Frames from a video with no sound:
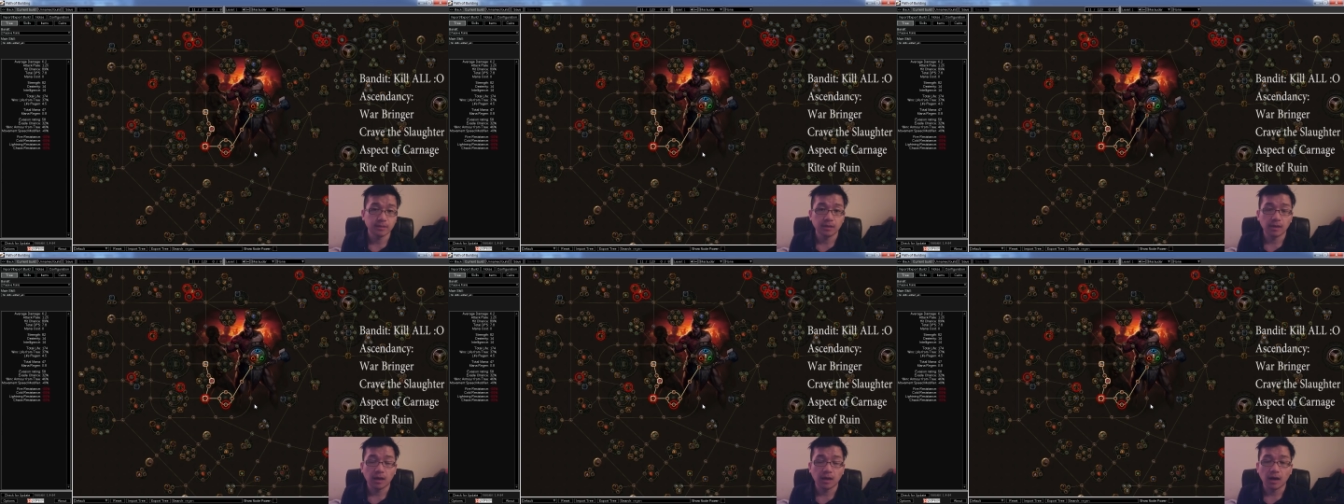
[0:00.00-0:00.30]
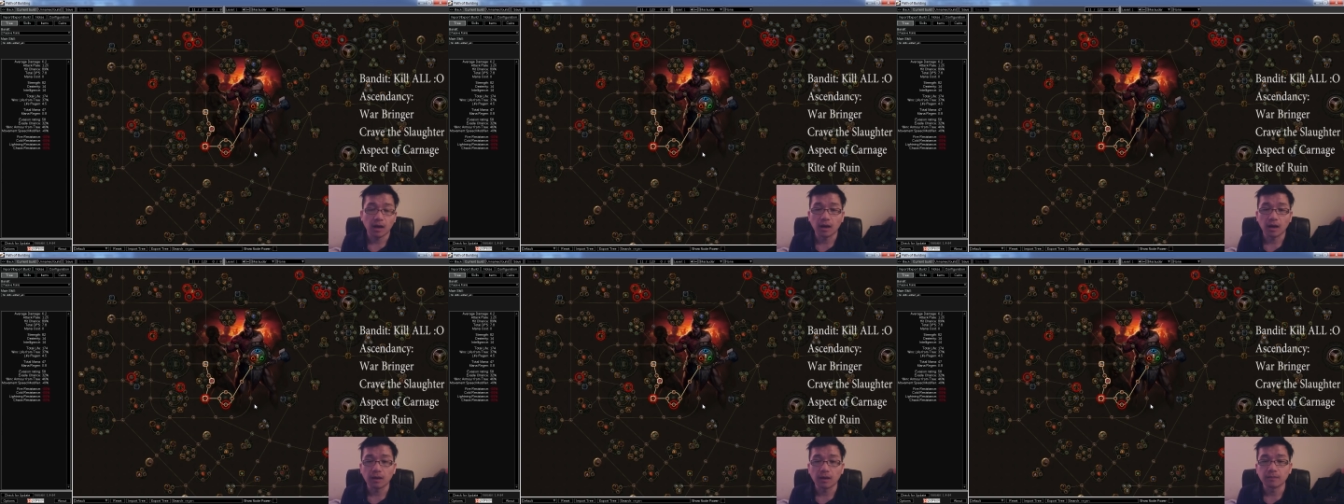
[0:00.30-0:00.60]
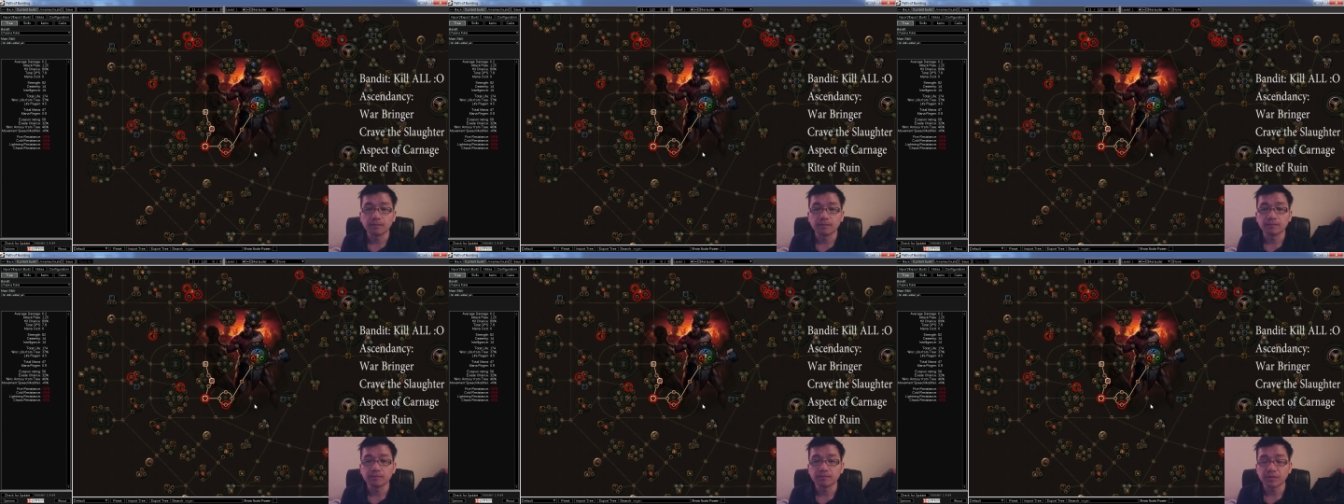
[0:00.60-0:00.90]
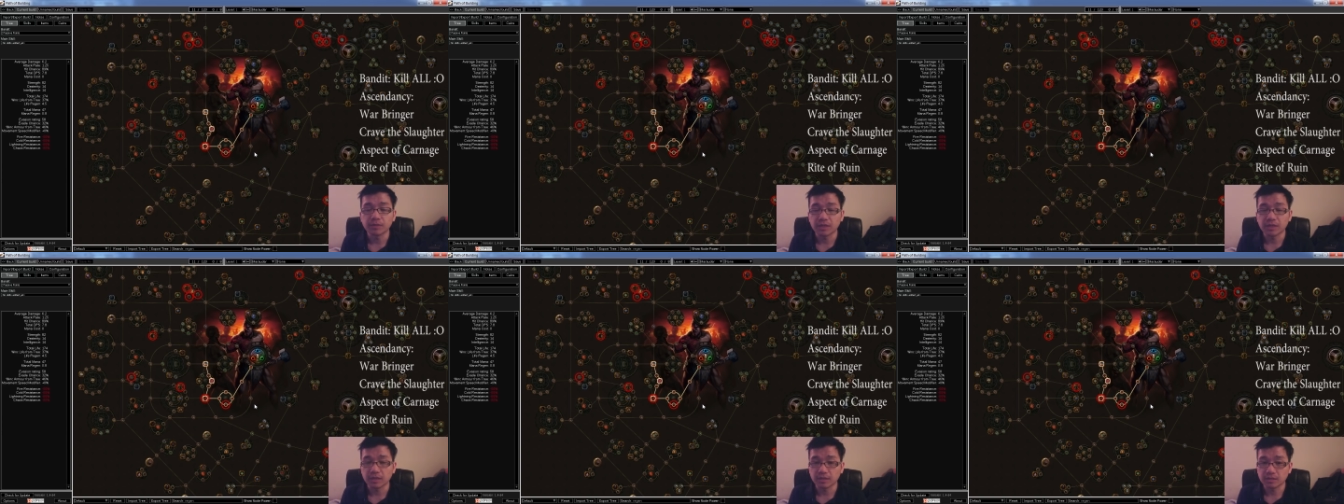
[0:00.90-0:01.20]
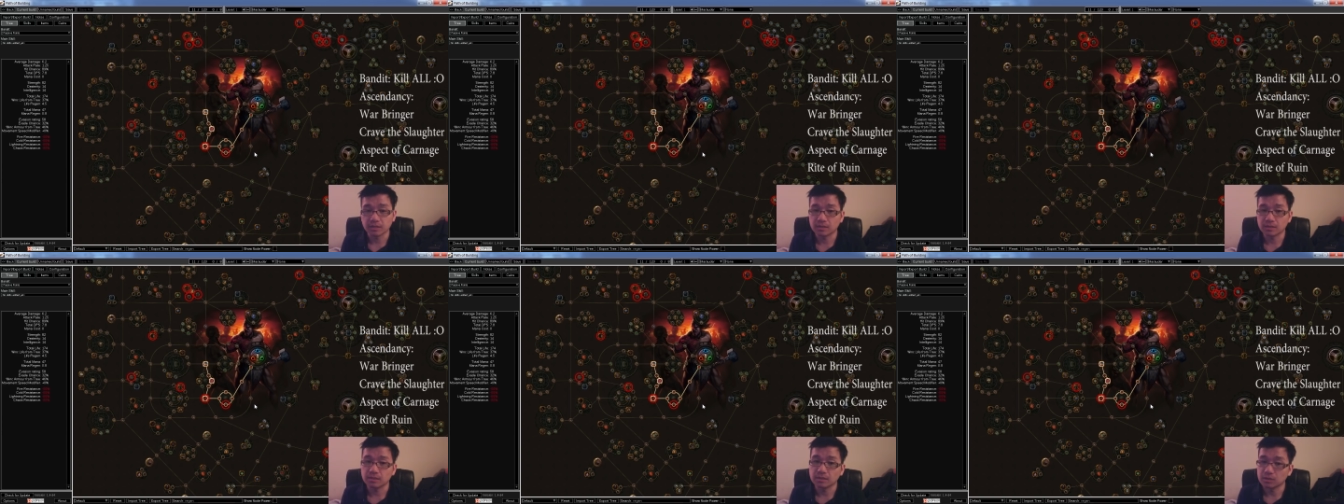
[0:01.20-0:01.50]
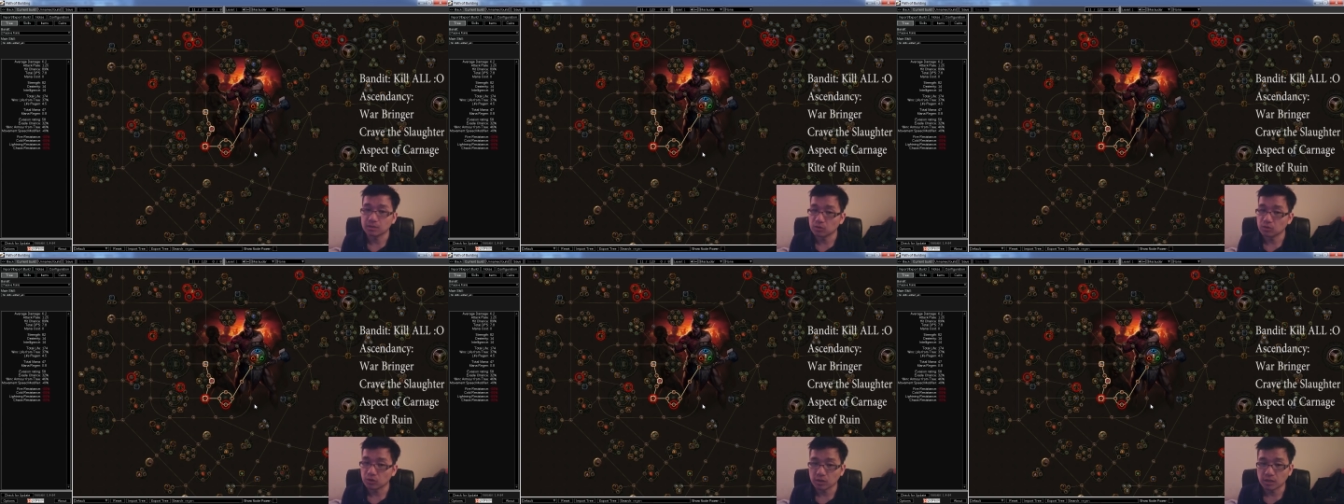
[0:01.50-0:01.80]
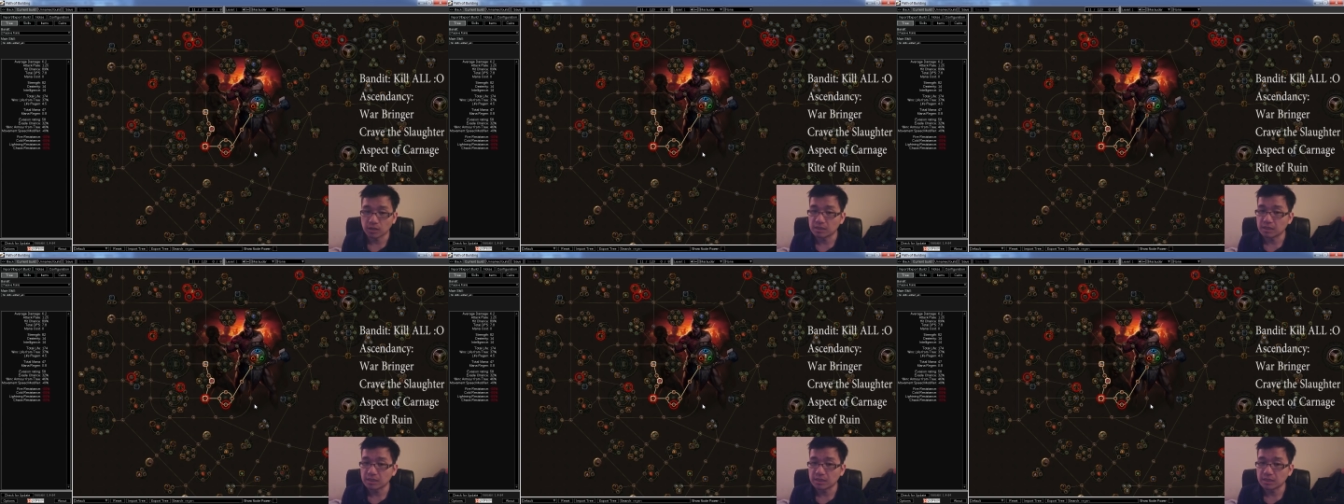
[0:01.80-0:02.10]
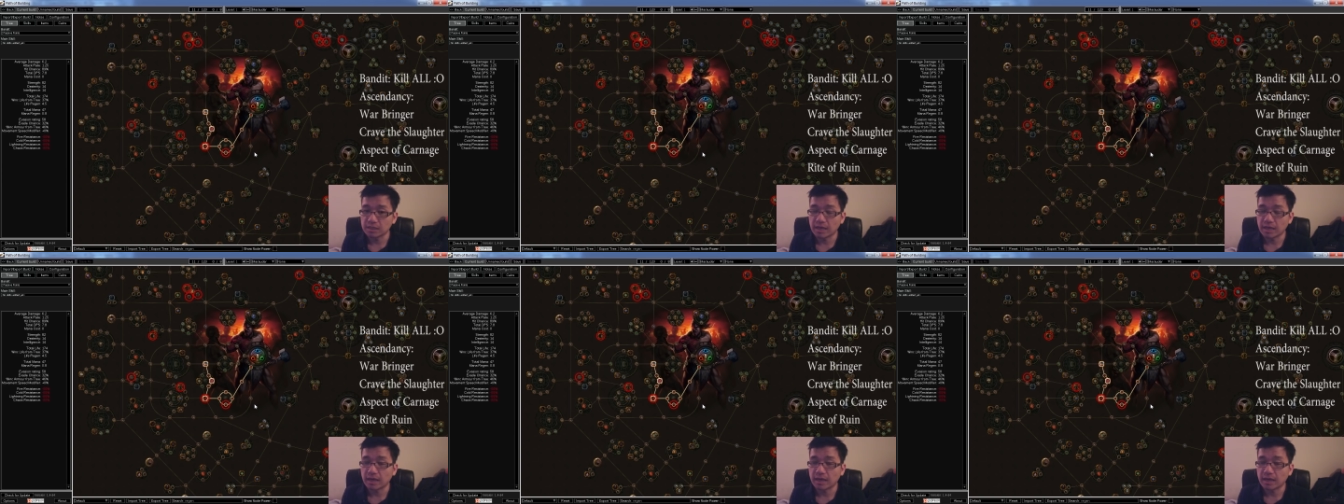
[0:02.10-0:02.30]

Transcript: um, because you're gonna need that